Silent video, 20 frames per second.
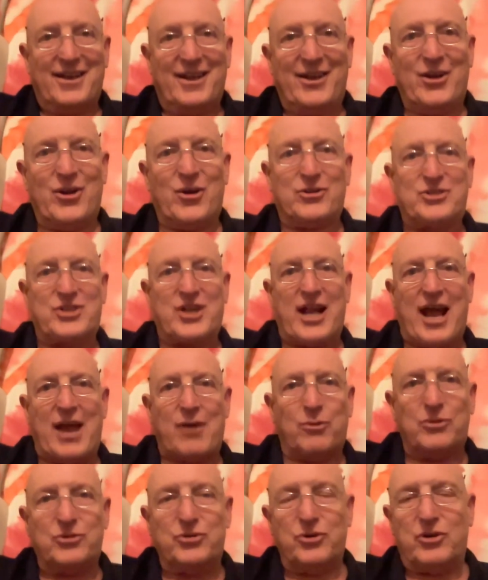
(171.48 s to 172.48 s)
You know,
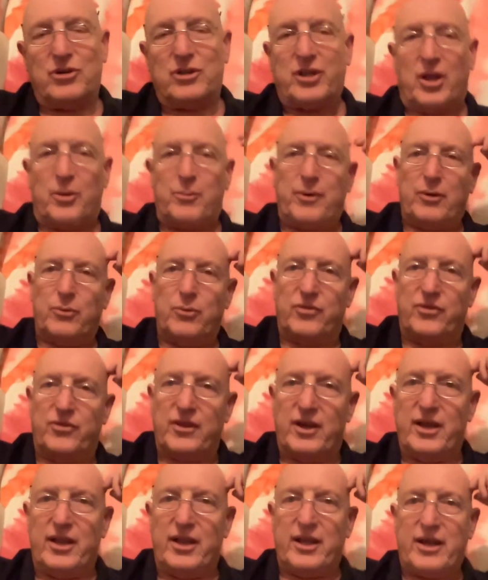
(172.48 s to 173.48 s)
tonight we'll do a little bit with the
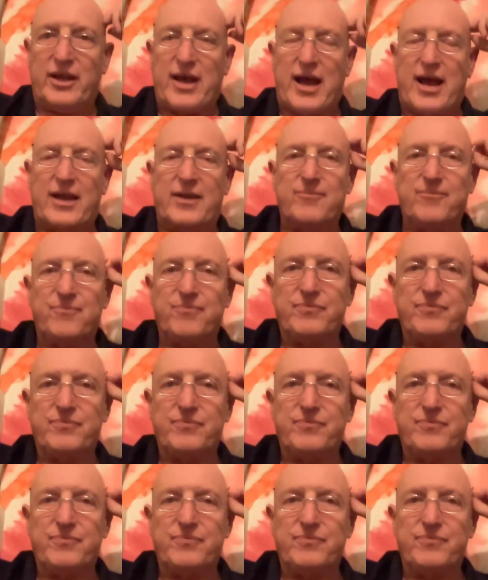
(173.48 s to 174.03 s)
hitting guide,